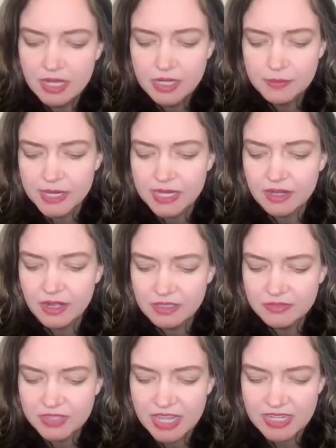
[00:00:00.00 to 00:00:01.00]
anyway,
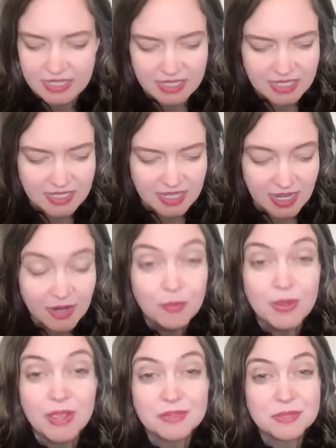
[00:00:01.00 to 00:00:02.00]
all of that is to
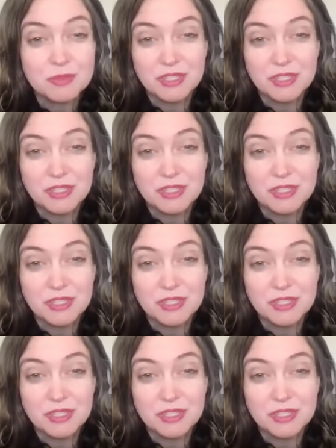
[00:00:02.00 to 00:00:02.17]
say, we have